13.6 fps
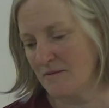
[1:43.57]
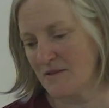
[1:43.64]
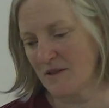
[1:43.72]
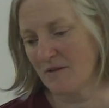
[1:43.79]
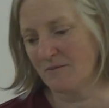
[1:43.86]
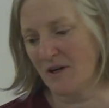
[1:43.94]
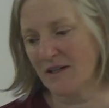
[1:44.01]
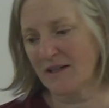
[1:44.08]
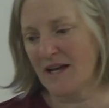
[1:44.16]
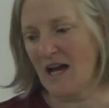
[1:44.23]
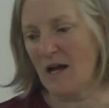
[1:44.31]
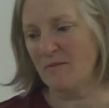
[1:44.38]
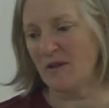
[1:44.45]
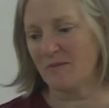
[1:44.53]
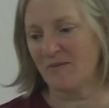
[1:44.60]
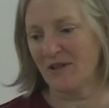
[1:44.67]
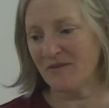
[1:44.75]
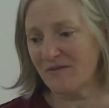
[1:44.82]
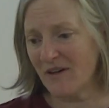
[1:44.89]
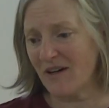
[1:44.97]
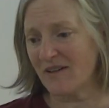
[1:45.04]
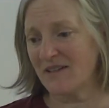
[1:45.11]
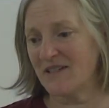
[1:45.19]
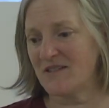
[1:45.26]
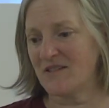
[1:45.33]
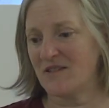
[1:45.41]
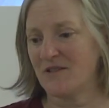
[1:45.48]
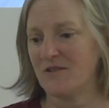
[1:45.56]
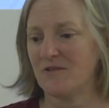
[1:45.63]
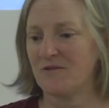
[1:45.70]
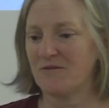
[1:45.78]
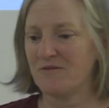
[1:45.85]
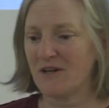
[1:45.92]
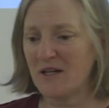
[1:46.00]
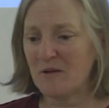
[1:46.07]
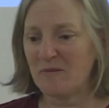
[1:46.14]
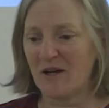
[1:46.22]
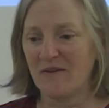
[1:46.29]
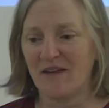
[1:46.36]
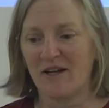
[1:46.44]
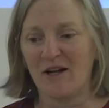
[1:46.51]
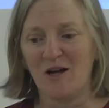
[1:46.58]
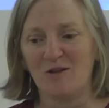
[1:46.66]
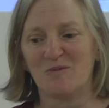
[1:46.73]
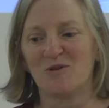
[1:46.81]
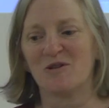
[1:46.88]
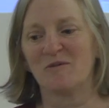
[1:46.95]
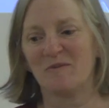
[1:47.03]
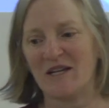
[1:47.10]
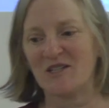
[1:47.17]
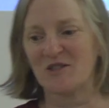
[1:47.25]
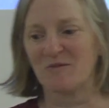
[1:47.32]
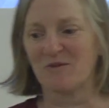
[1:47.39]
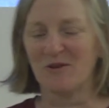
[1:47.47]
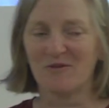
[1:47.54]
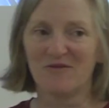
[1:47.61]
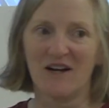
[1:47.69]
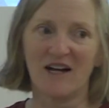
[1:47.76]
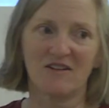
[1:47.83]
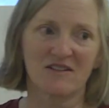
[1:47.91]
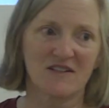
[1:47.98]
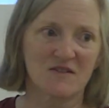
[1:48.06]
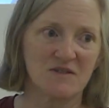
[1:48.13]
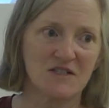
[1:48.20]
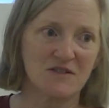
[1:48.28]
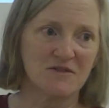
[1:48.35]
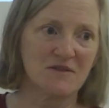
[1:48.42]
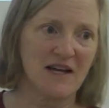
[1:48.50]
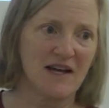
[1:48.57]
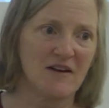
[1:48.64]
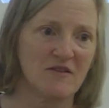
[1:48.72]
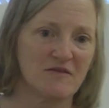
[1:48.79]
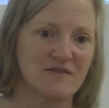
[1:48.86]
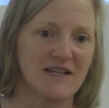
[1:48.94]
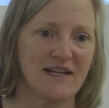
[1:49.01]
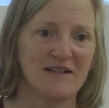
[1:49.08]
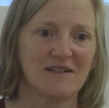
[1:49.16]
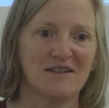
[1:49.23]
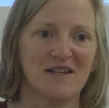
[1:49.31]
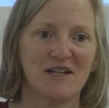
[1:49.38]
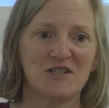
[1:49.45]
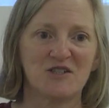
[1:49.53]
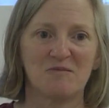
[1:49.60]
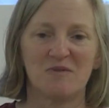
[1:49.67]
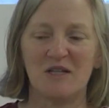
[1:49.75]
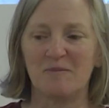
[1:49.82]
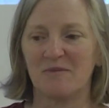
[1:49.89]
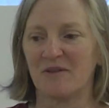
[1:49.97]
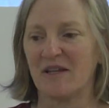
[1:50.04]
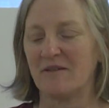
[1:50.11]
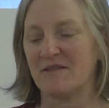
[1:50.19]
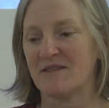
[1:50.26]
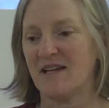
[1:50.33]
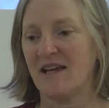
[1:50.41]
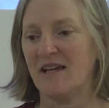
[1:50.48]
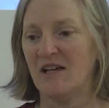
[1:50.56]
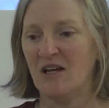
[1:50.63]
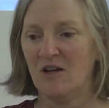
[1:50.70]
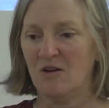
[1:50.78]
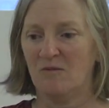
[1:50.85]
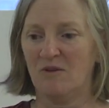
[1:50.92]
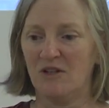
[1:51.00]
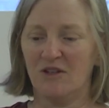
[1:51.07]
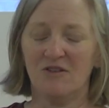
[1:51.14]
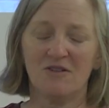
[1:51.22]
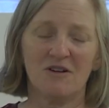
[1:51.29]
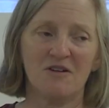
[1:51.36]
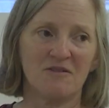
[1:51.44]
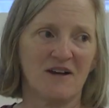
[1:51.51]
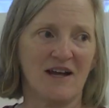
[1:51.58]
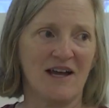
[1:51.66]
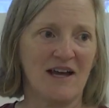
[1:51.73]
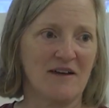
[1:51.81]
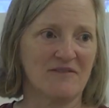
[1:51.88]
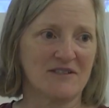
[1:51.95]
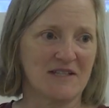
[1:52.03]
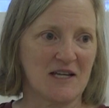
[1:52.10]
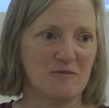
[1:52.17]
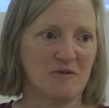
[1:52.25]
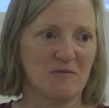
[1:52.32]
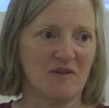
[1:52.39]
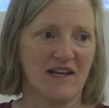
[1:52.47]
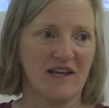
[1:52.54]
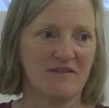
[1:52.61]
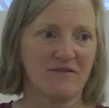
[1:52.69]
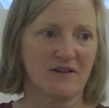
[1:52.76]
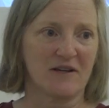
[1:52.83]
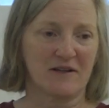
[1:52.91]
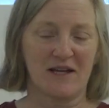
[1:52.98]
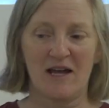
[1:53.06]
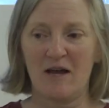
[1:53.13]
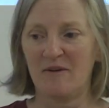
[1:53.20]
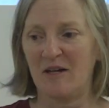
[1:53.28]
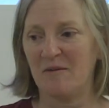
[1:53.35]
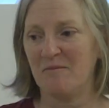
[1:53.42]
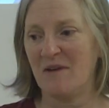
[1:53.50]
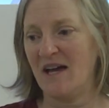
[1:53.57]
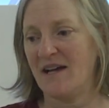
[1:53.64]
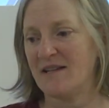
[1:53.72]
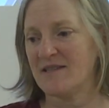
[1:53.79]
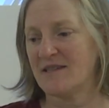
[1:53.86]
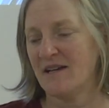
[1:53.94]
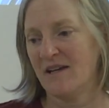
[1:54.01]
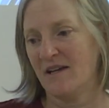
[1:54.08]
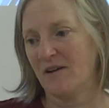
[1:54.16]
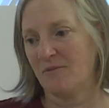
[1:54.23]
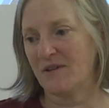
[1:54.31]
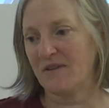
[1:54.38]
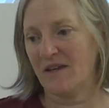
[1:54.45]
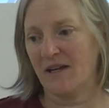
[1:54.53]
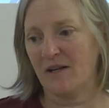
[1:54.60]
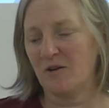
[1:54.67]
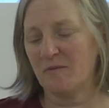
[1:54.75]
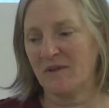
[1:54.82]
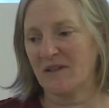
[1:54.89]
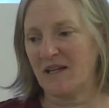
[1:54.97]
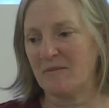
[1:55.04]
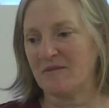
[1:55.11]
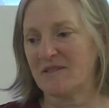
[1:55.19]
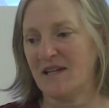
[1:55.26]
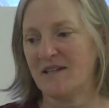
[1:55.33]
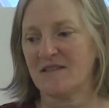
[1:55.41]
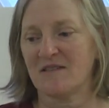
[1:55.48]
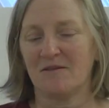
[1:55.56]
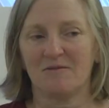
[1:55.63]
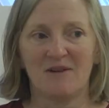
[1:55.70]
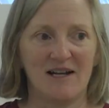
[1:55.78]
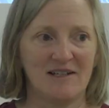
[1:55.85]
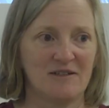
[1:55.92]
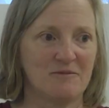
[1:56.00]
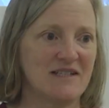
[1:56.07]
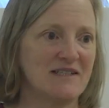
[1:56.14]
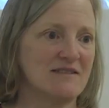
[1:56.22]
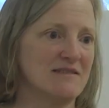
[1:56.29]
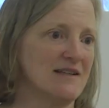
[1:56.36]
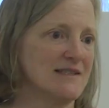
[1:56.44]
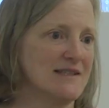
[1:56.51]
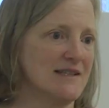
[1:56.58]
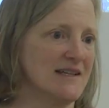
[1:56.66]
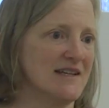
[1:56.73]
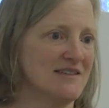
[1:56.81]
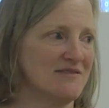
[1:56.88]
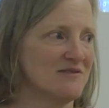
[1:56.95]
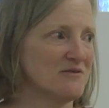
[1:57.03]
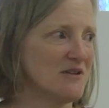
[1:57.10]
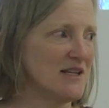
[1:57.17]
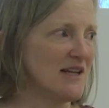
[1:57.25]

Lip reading: So one common pitfall is to forget about that all-important patient profile, because we do have data collection people that will say, well, you don't have a table plan for concomitant meds with that open label data, so why are we collecting it? Right?